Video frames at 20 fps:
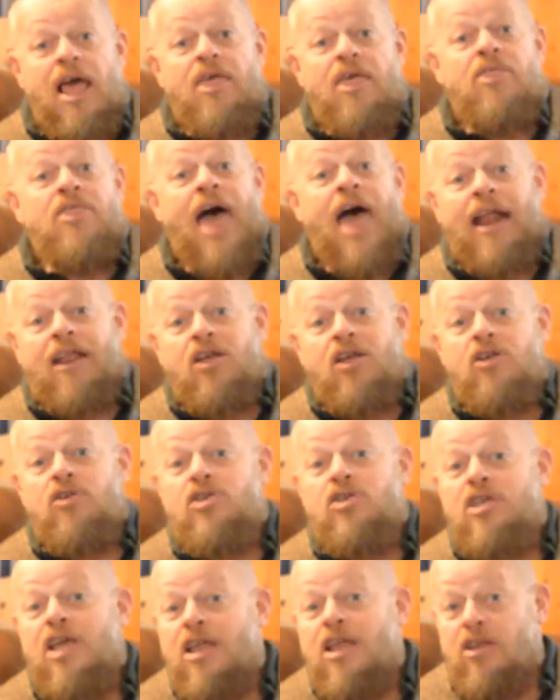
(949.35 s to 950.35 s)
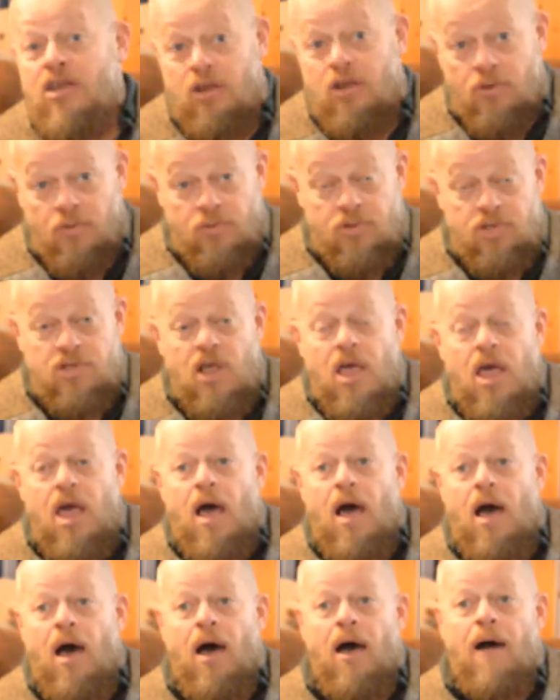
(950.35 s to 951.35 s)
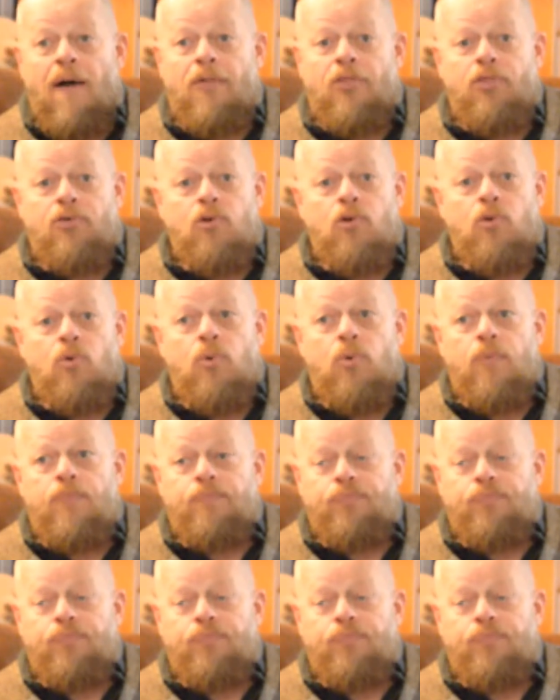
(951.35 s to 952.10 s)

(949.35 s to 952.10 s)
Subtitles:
that continues through